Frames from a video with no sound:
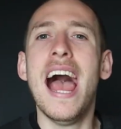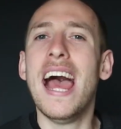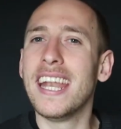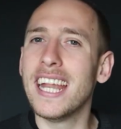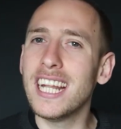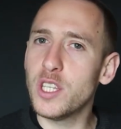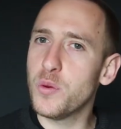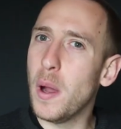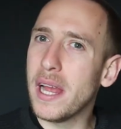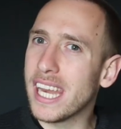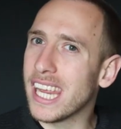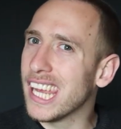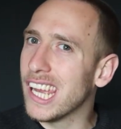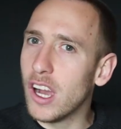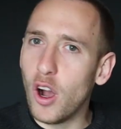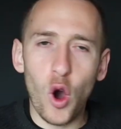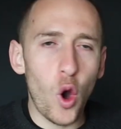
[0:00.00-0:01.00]
And that's why
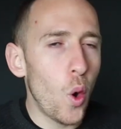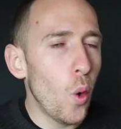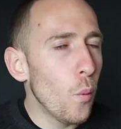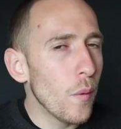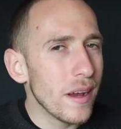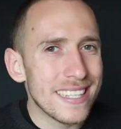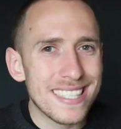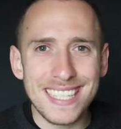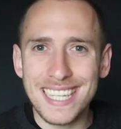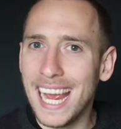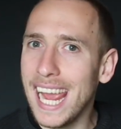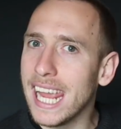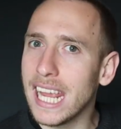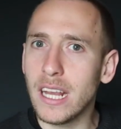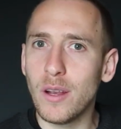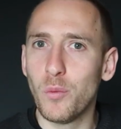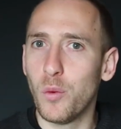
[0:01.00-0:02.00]
they always
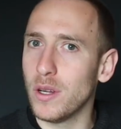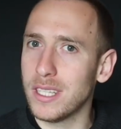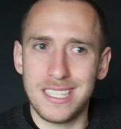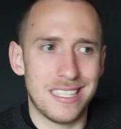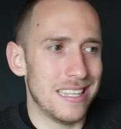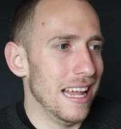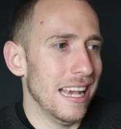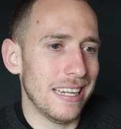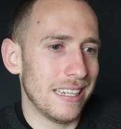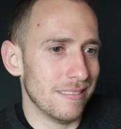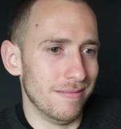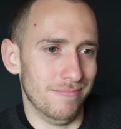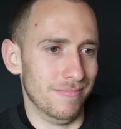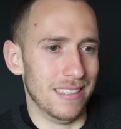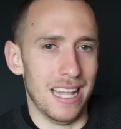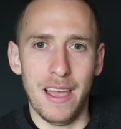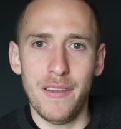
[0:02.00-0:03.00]
take what's like
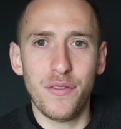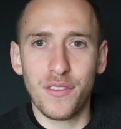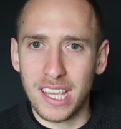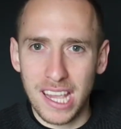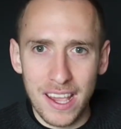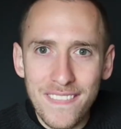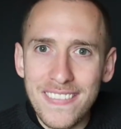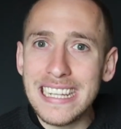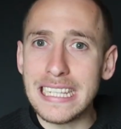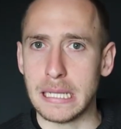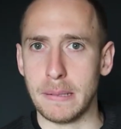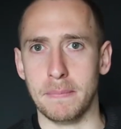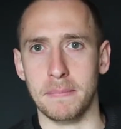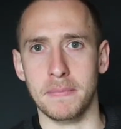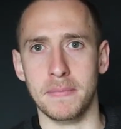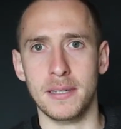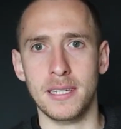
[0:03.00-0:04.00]
life given them.